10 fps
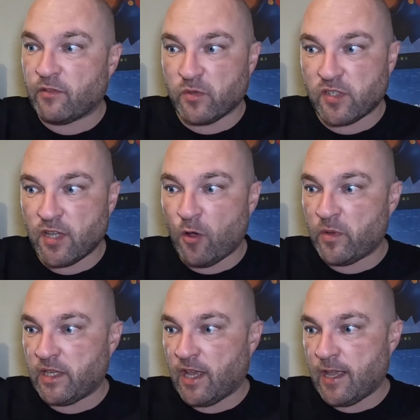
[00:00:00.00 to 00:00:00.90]
There was so
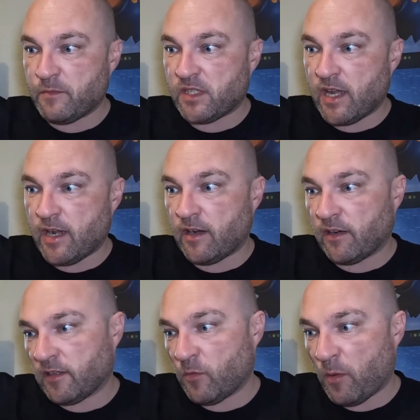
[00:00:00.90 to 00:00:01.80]
many games
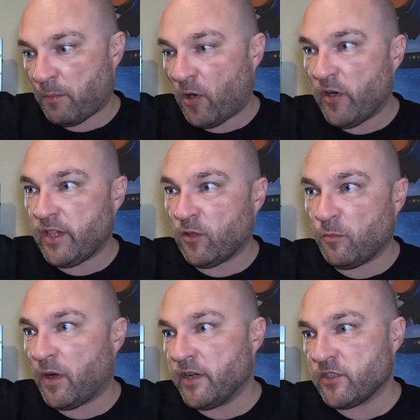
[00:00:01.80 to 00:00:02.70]
there that were piling
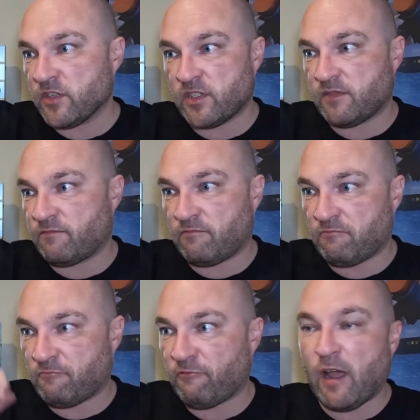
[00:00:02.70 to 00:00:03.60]
up, I just
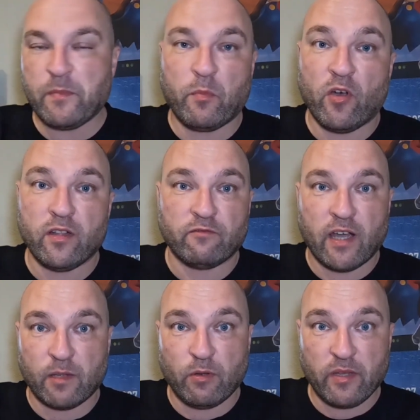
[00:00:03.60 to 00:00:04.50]
grabbed the pile and
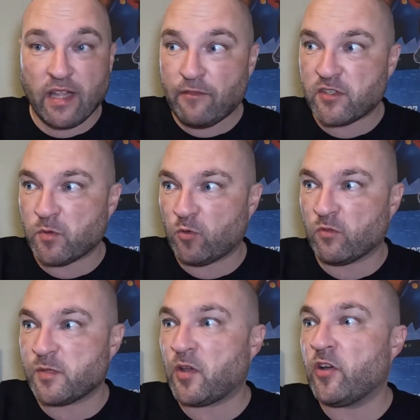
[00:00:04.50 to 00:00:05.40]
ran. I probably left some good
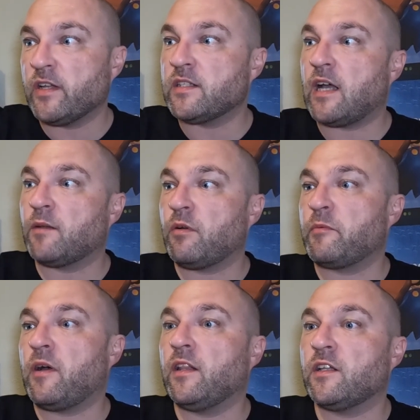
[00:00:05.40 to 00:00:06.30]
ones behind, and I probably
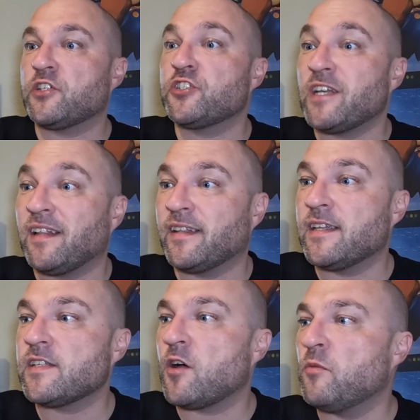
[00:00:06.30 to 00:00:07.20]
brought a lot of shit like
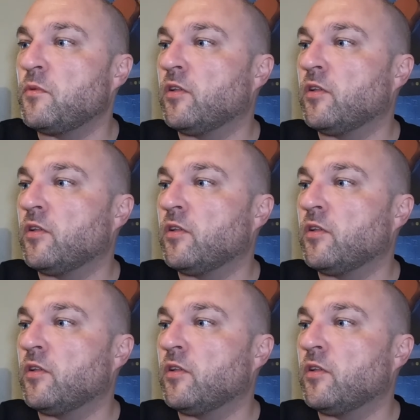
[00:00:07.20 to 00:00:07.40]
this home.